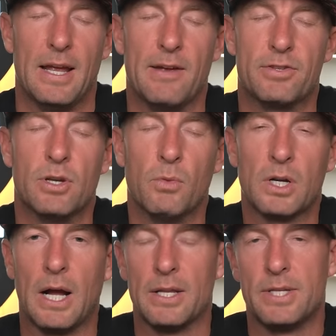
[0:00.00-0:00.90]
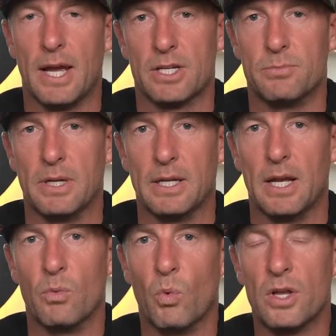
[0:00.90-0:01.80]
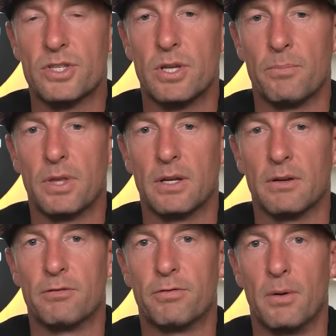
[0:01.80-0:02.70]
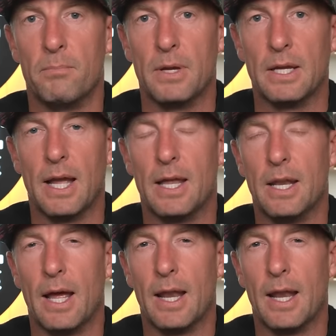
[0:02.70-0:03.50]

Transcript: if someone contacts me and wants something from me and